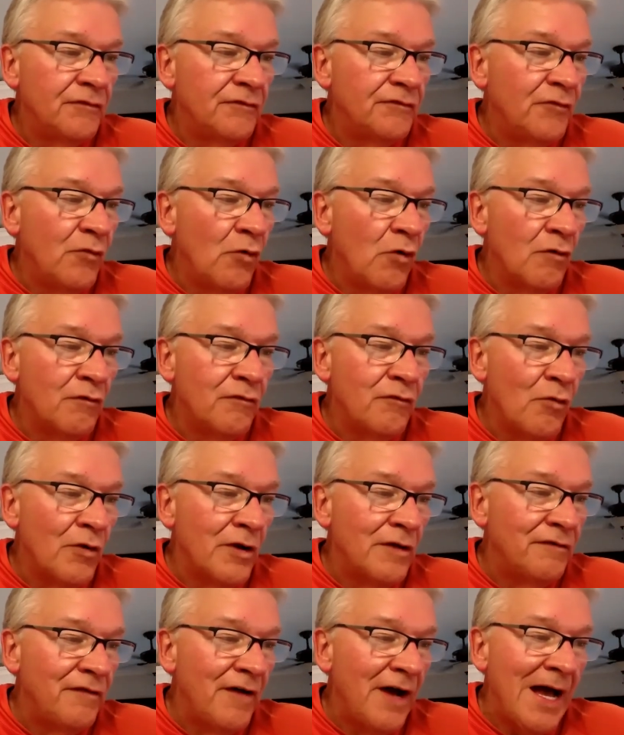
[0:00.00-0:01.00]

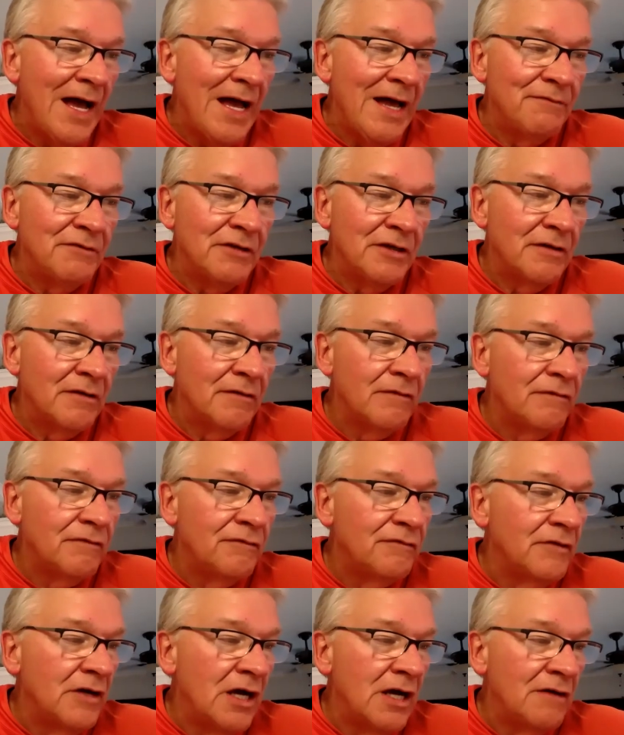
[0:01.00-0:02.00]
445 to
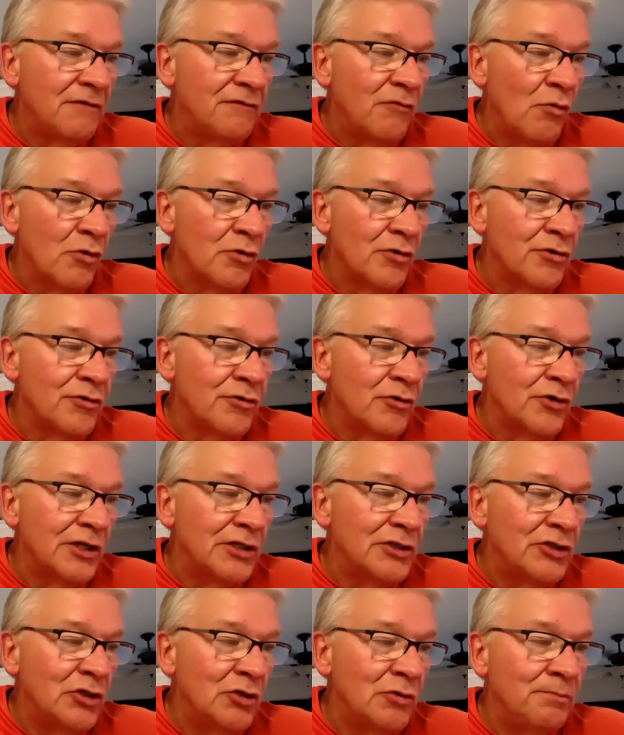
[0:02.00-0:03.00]

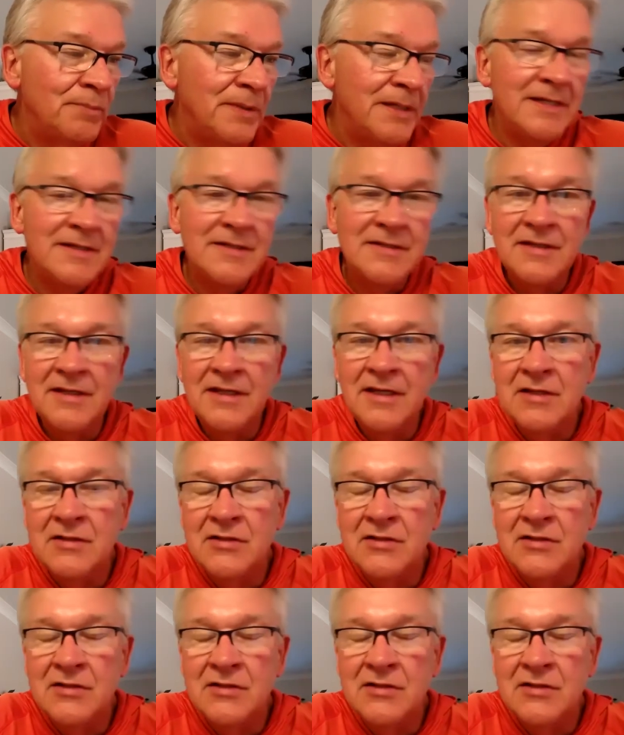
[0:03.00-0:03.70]
432 BC.